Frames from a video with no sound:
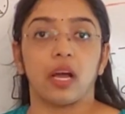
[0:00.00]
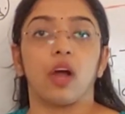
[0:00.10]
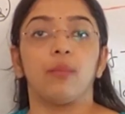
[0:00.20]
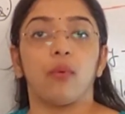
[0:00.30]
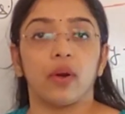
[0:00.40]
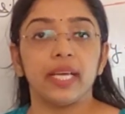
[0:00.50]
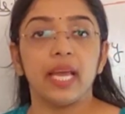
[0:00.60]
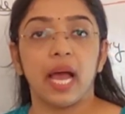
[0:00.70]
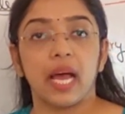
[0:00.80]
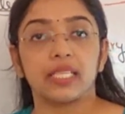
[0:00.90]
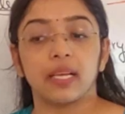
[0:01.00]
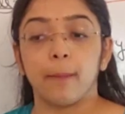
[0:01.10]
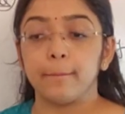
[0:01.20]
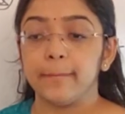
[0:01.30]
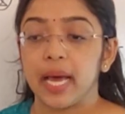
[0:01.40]
our body has a
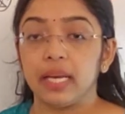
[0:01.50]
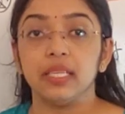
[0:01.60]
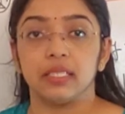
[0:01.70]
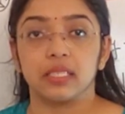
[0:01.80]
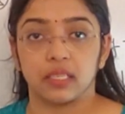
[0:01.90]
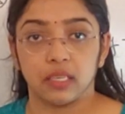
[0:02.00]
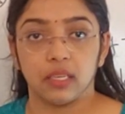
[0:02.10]
balance,